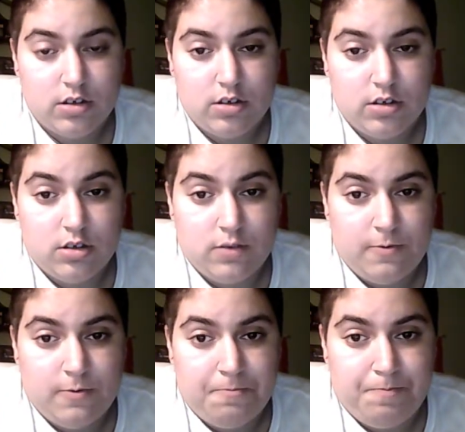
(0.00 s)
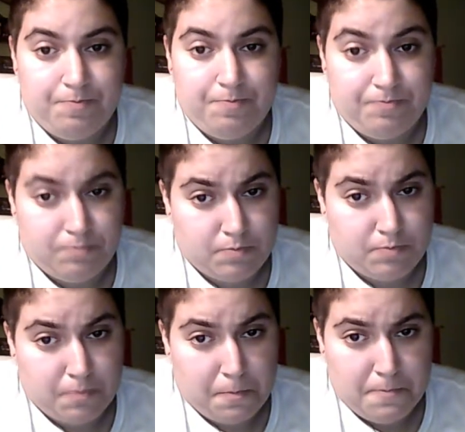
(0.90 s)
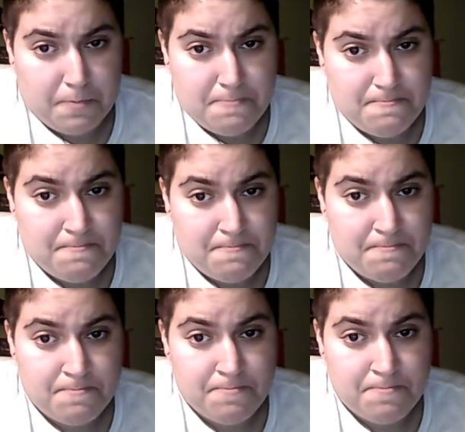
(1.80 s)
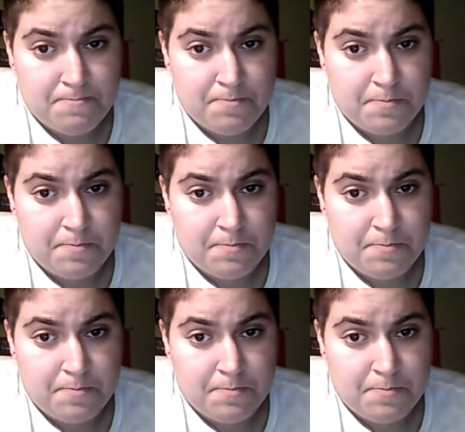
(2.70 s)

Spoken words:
Nothing is said.